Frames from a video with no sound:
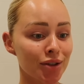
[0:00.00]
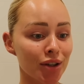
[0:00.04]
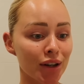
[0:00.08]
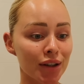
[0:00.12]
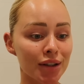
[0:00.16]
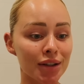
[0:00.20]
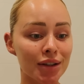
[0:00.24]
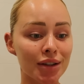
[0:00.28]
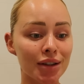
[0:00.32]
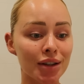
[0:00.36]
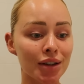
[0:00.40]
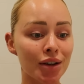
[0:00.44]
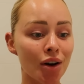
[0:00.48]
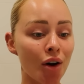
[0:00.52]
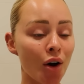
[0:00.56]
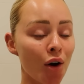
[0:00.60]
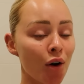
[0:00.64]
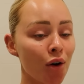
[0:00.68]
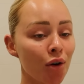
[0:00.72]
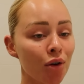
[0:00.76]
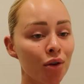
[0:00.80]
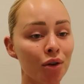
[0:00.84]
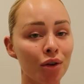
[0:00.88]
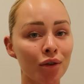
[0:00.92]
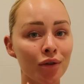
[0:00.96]
Just the
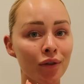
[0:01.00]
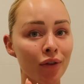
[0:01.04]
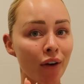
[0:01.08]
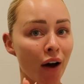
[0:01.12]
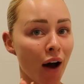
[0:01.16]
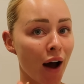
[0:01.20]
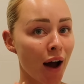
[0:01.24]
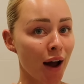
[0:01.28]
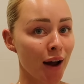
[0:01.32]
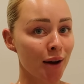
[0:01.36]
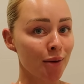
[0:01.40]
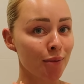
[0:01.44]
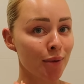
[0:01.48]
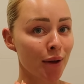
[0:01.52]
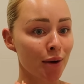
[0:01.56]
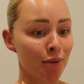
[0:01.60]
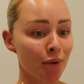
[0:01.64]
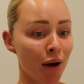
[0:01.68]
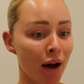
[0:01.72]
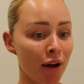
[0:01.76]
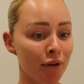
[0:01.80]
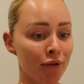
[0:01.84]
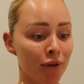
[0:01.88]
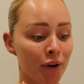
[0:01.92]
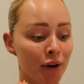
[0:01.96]
whole vibe that
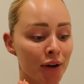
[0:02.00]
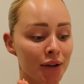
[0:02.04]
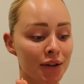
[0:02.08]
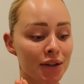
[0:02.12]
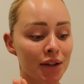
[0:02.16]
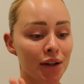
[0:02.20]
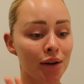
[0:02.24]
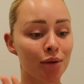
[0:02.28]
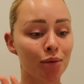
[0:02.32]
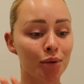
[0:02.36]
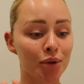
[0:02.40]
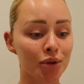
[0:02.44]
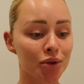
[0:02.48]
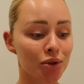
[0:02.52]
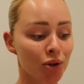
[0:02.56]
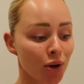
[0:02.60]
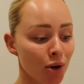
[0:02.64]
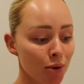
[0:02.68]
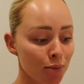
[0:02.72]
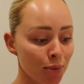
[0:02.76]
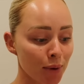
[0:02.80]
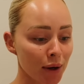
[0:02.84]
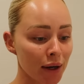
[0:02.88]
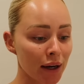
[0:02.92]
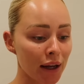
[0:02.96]
White Fox did was
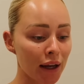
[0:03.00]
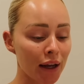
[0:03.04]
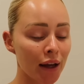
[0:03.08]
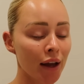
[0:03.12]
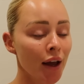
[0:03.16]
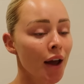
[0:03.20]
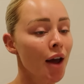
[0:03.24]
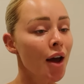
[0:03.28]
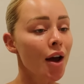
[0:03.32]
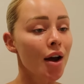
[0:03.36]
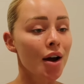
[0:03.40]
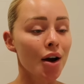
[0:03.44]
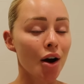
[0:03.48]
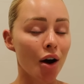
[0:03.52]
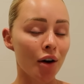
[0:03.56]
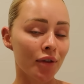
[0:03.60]
so pretty.